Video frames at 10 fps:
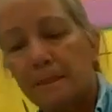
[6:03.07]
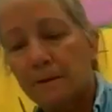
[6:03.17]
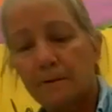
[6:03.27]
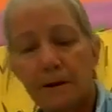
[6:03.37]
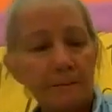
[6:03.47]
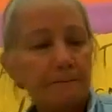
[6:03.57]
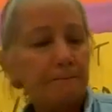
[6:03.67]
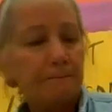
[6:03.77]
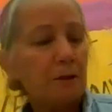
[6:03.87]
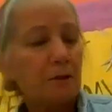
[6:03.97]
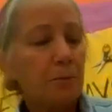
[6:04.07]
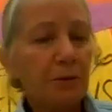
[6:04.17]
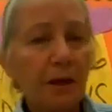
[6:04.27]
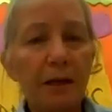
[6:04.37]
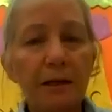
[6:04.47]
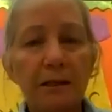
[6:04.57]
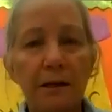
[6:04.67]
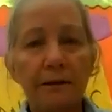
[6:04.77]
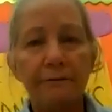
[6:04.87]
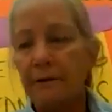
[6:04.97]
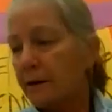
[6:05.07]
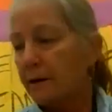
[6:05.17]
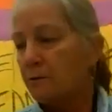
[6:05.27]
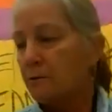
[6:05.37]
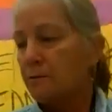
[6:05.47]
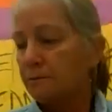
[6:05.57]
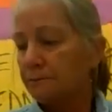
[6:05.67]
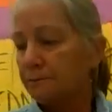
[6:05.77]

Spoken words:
All right, let's put that aside for now.